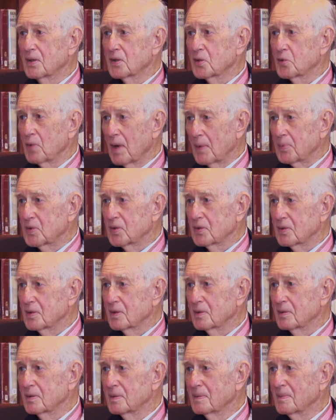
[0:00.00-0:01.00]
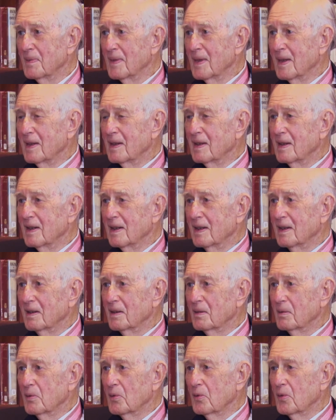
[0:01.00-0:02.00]
disruption to
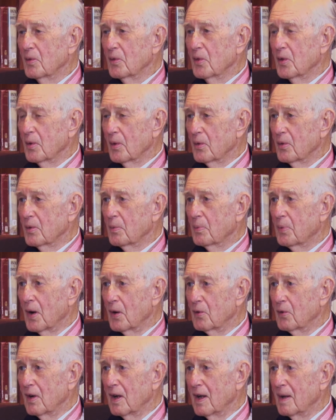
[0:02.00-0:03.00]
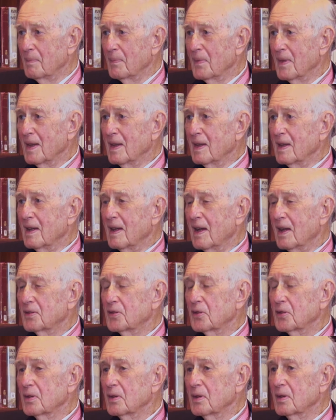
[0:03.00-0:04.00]
the program and
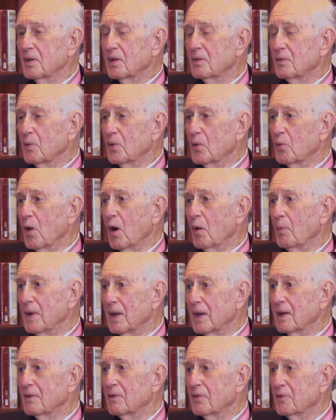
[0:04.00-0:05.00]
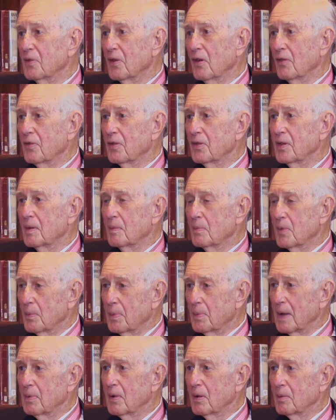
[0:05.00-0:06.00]
to the well-being of the
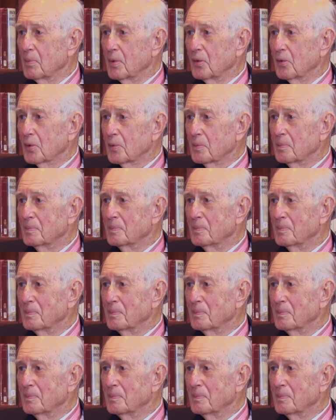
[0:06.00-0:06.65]
people on board.